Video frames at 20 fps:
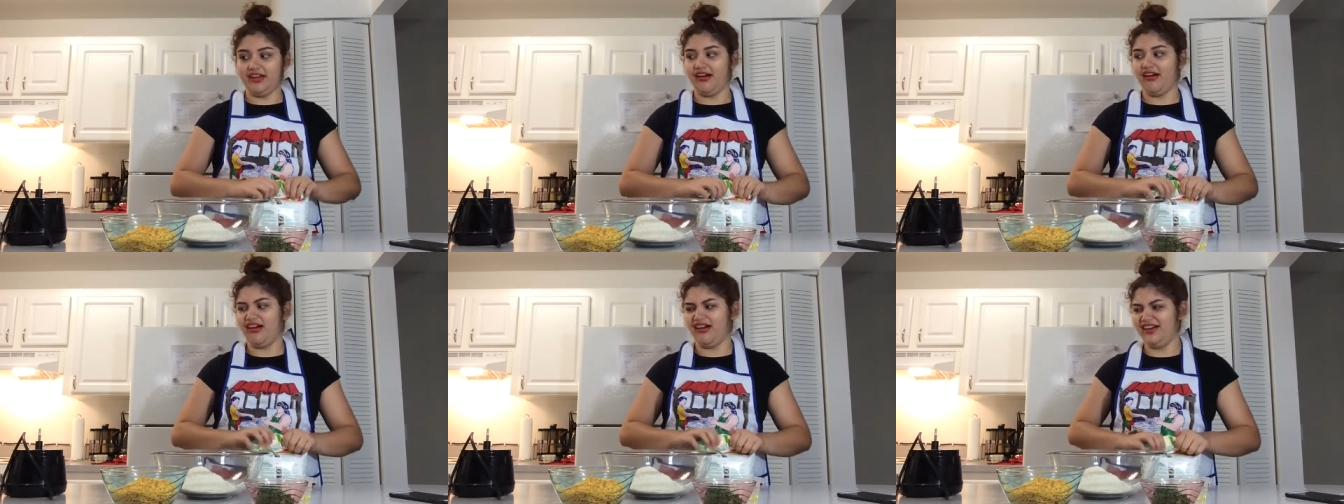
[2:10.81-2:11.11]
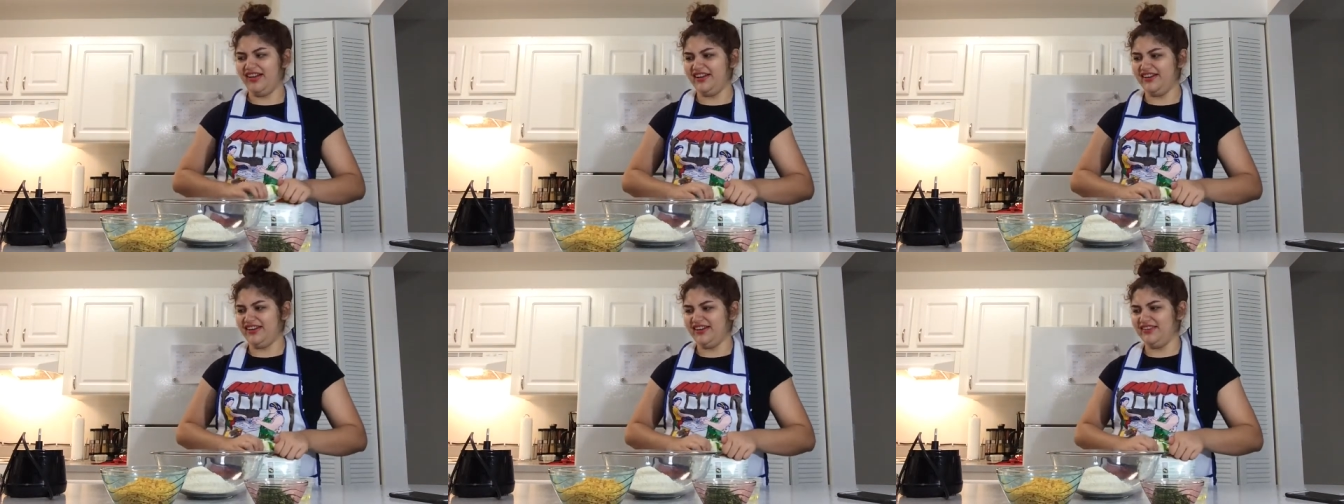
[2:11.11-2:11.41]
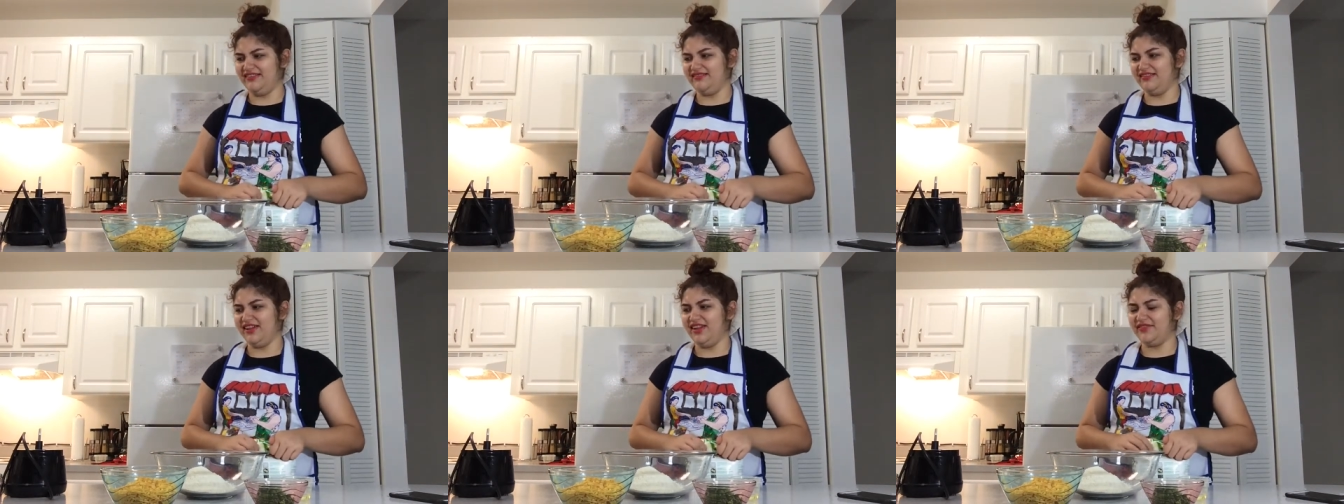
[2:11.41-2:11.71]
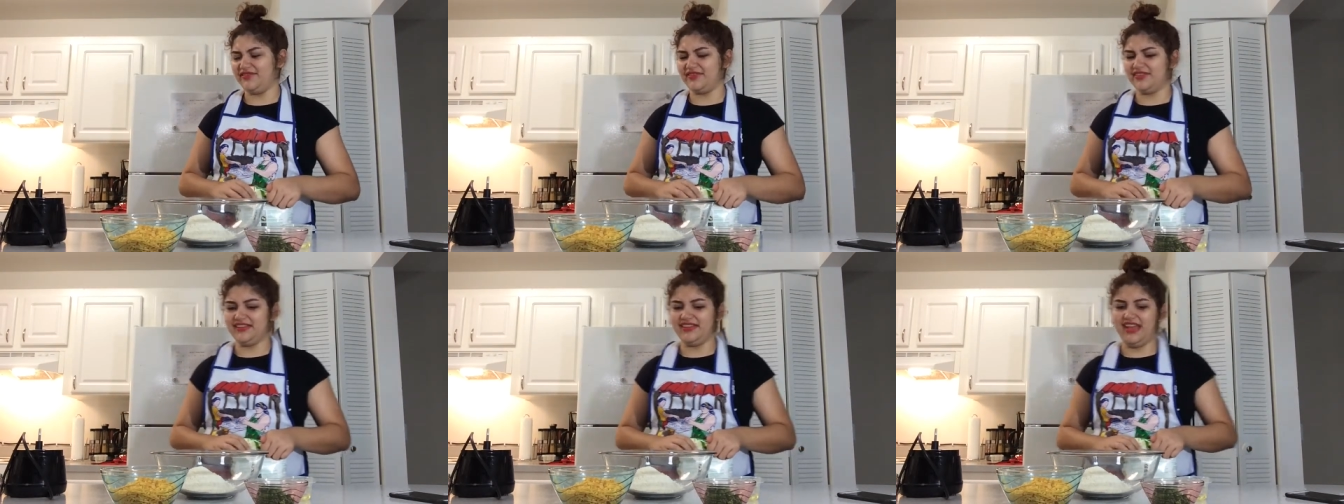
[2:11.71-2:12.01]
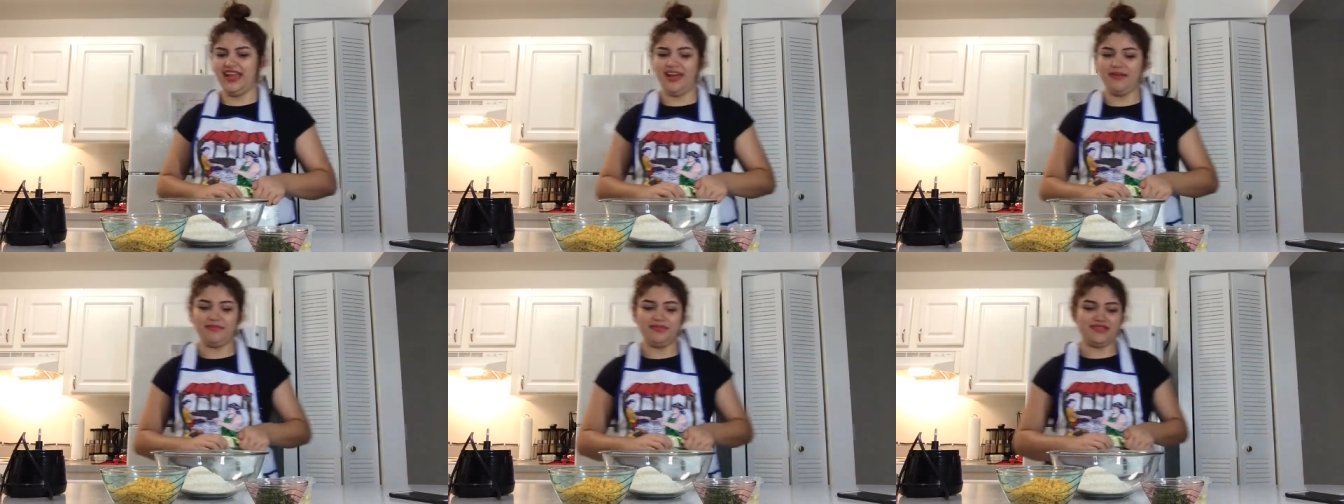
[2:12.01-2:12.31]
hard and not really
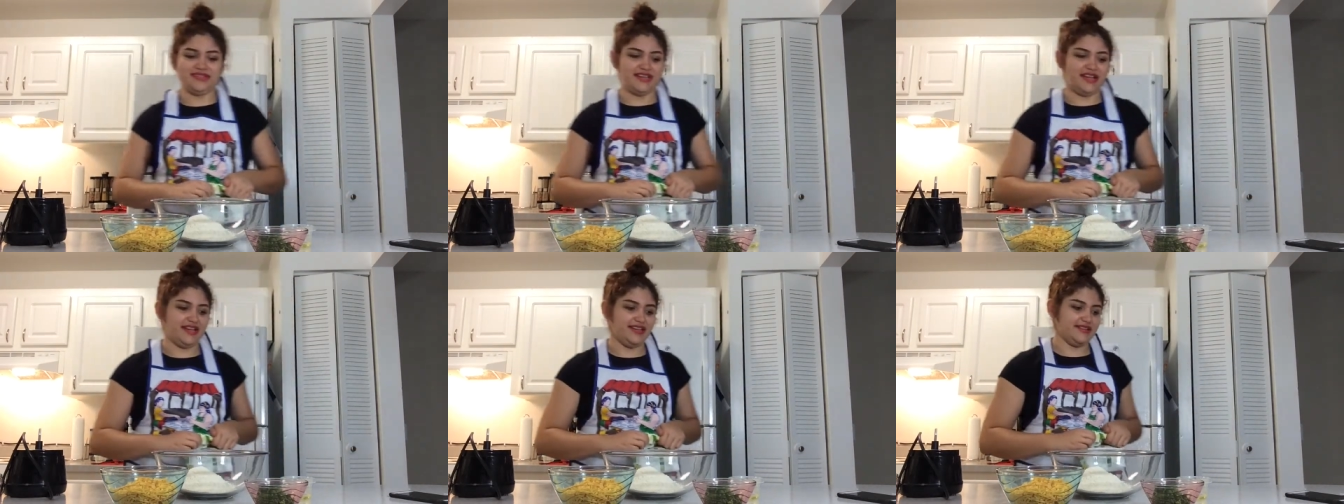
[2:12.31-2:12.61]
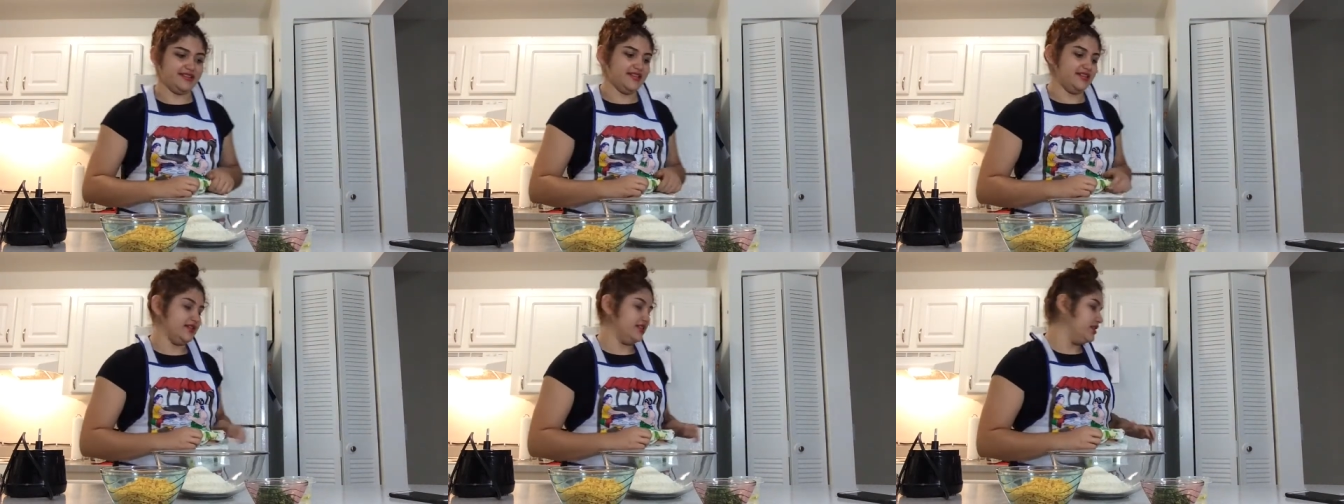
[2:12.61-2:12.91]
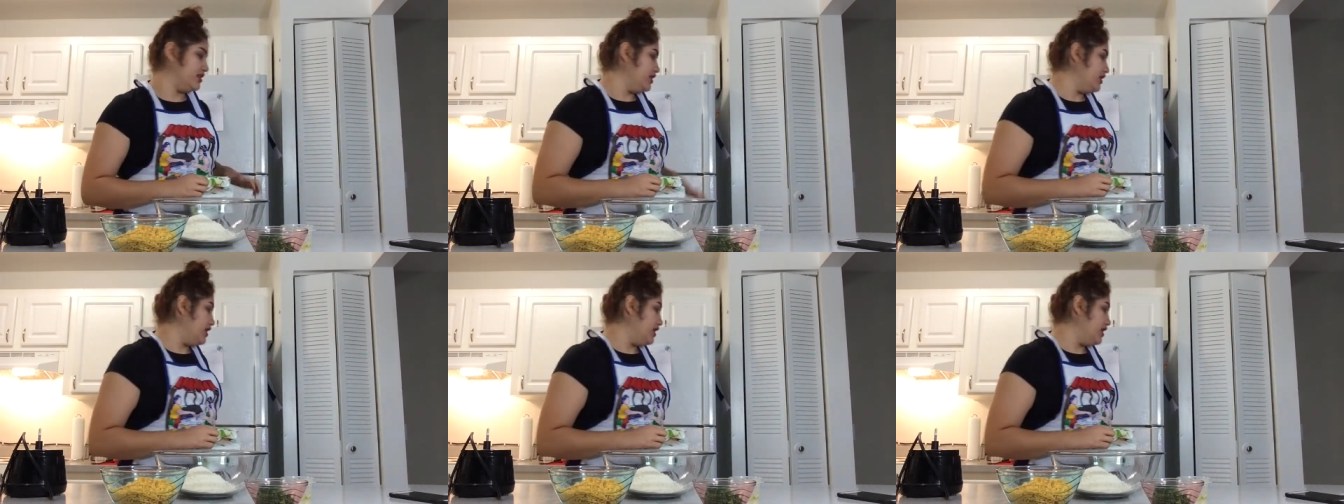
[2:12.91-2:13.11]
appetizing.